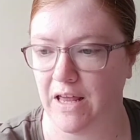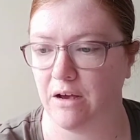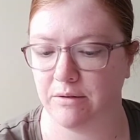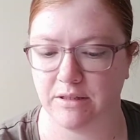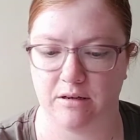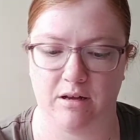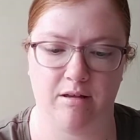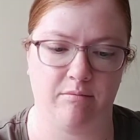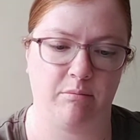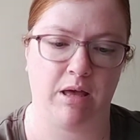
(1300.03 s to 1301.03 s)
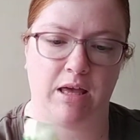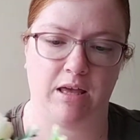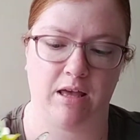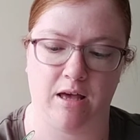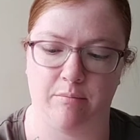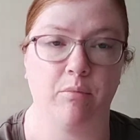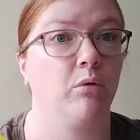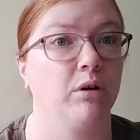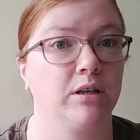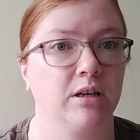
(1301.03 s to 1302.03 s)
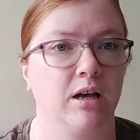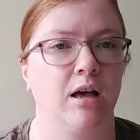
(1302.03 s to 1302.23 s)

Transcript: flowers that I bought.